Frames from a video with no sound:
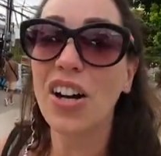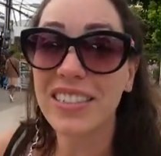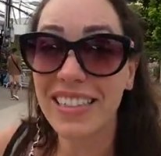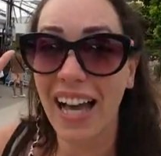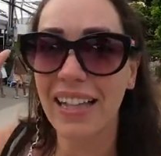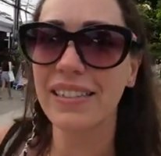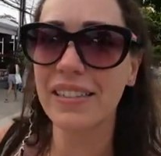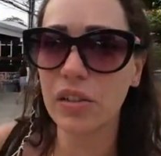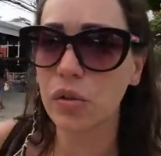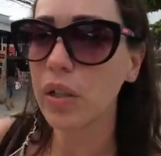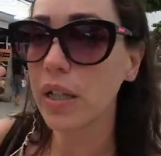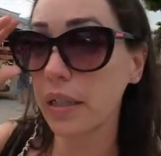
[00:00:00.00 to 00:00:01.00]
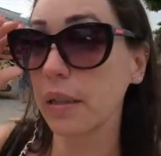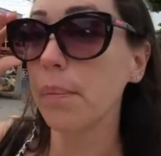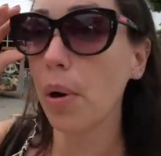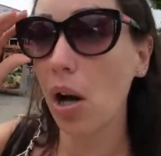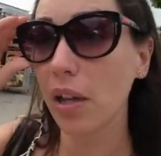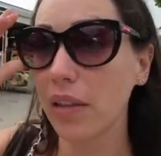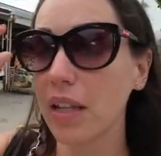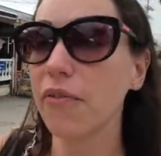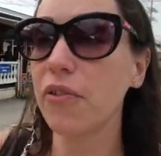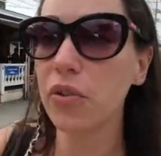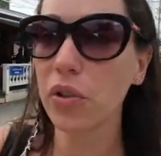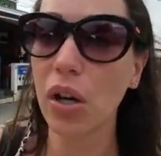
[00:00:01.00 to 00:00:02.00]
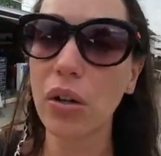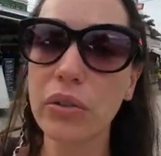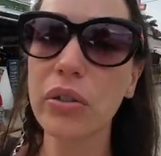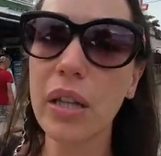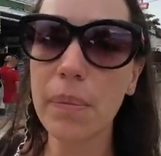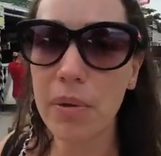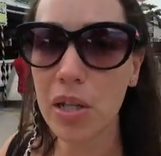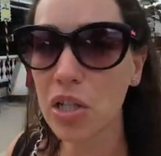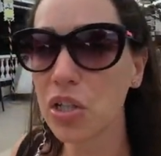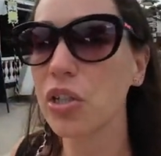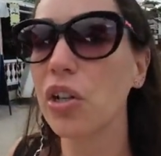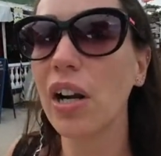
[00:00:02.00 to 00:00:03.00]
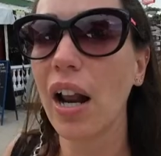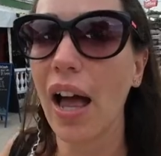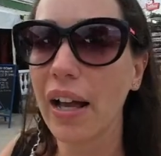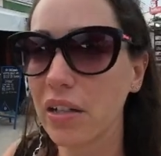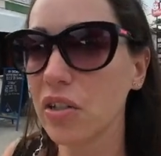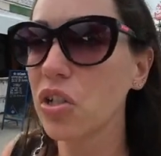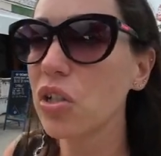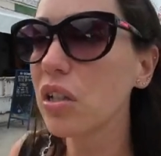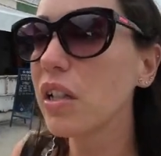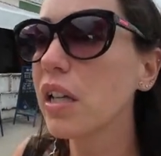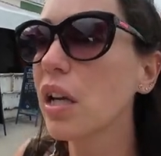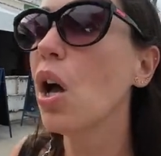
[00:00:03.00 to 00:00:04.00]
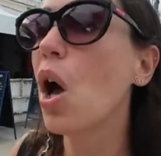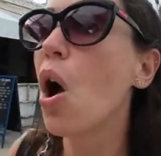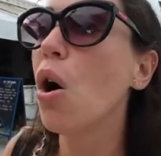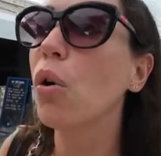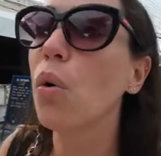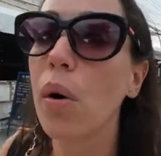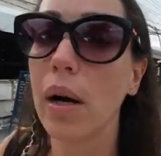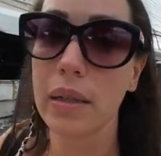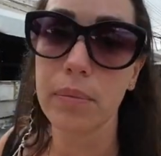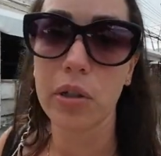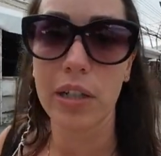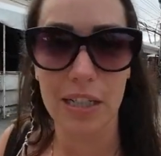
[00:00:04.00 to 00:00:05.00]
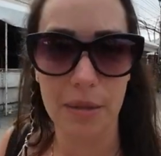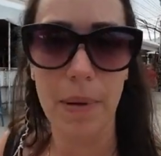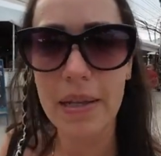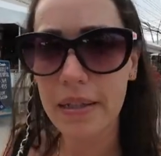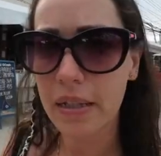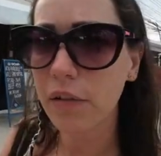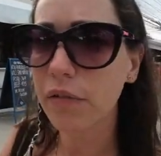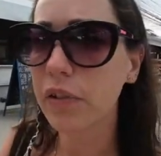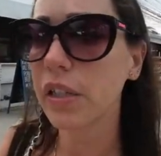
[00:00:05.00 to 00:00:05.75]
that street, but if you go to the beach, they're actually quite more expensive.